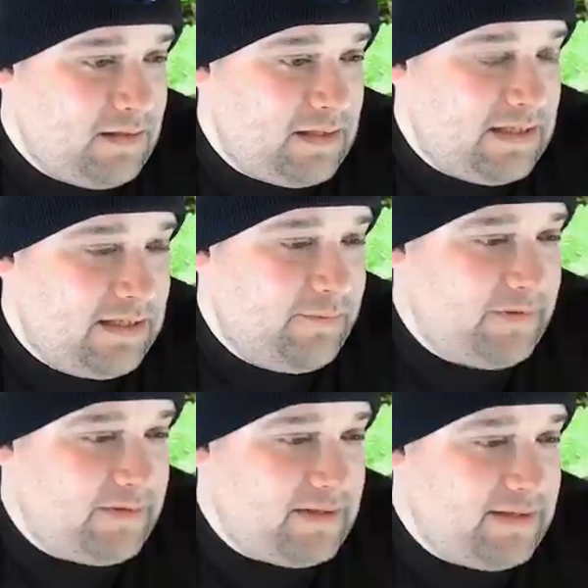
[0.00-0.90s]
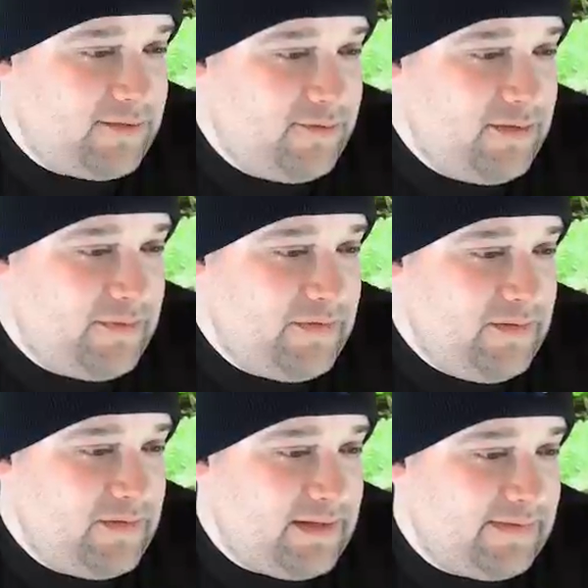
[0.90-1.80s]
I agree with
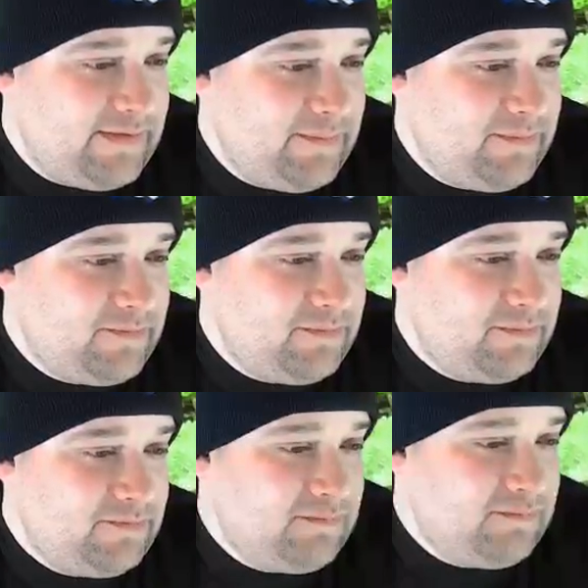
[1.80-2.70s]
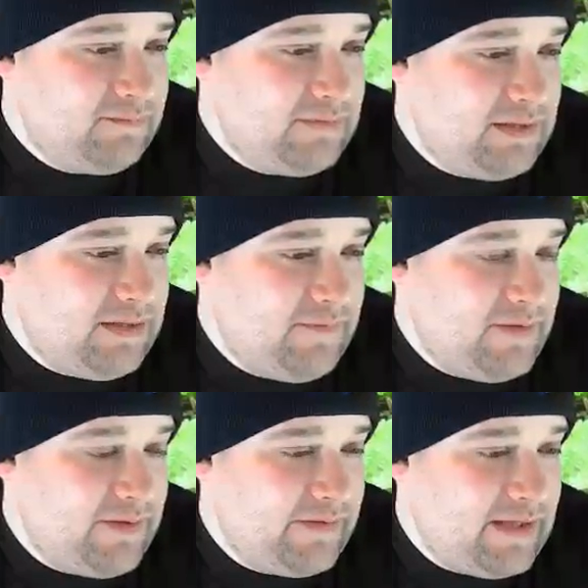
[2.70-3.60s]
you that some of
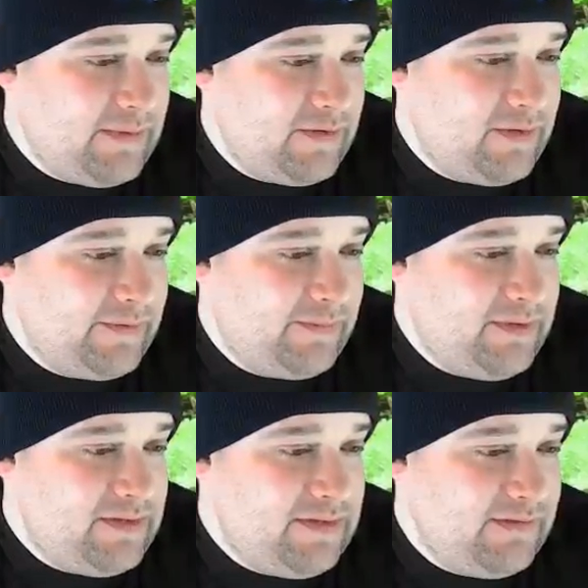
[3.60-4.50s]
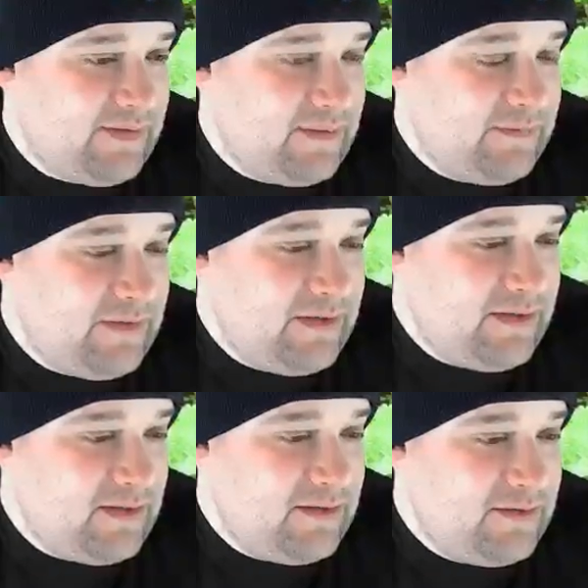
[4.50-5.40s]
those hemichroma species are very
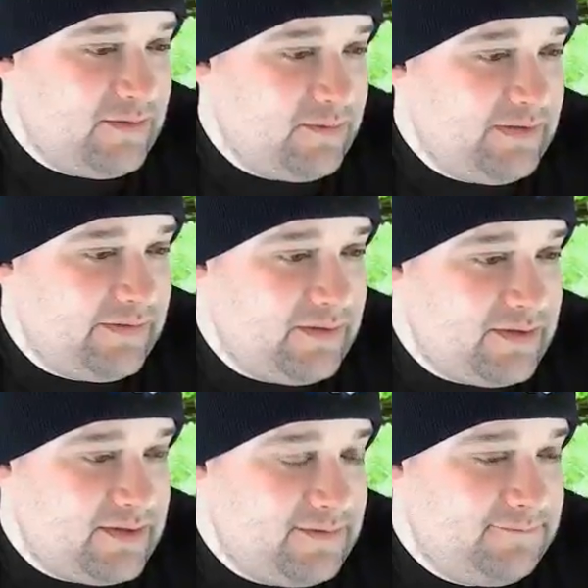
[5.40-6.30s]
hard to research.